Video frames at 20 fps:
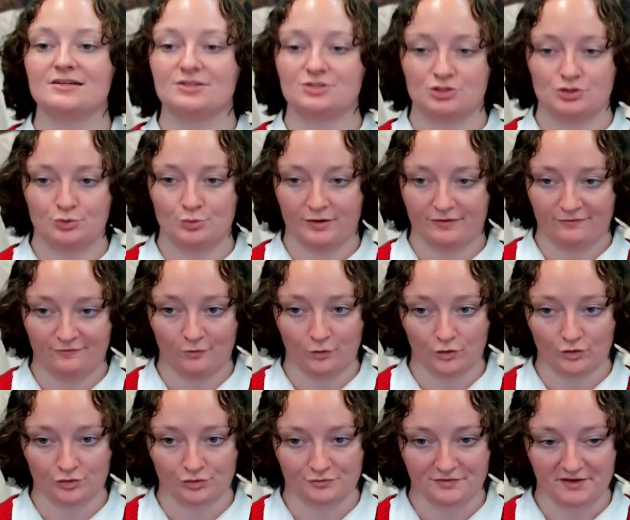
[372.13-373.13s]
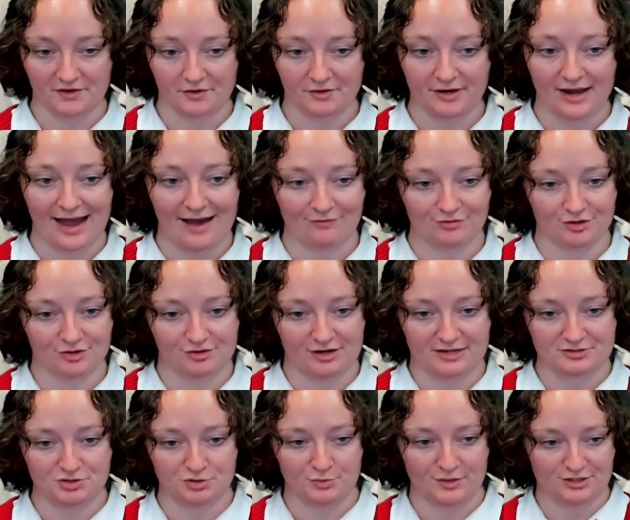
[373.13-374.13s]
to a full career after
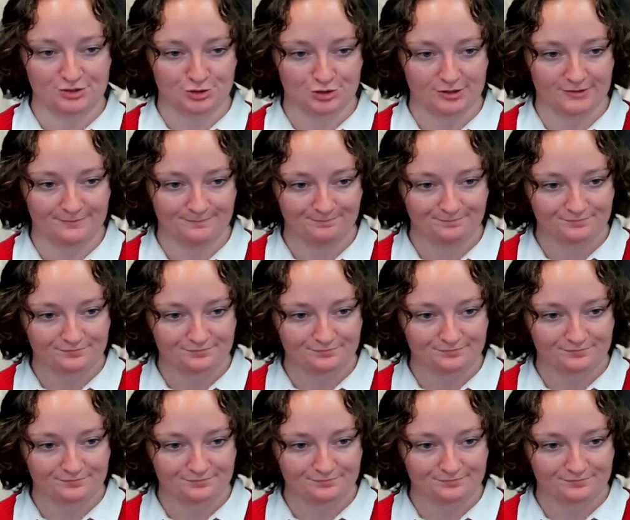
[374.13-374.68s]
graduation.